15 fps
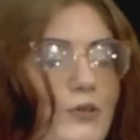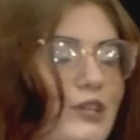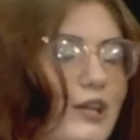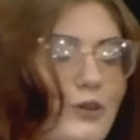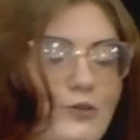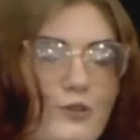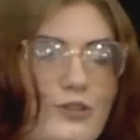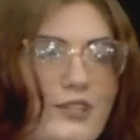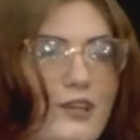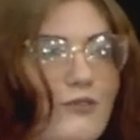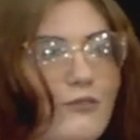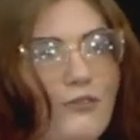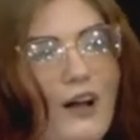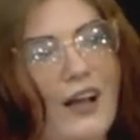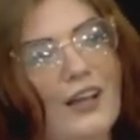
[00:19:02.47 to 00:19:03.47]
The most
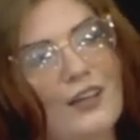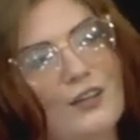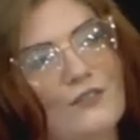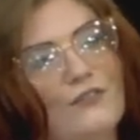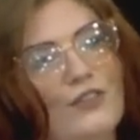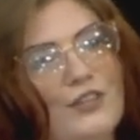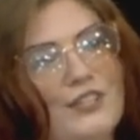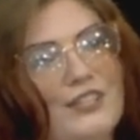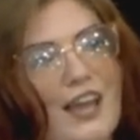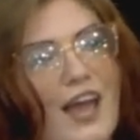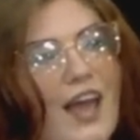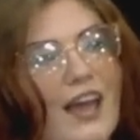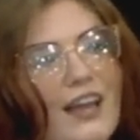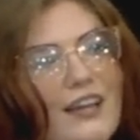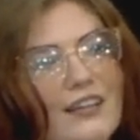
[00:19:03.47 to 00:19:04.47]
interesting find of the
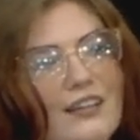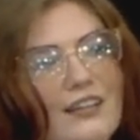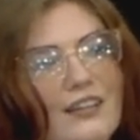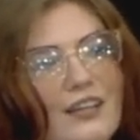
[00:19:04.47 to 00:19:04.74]
day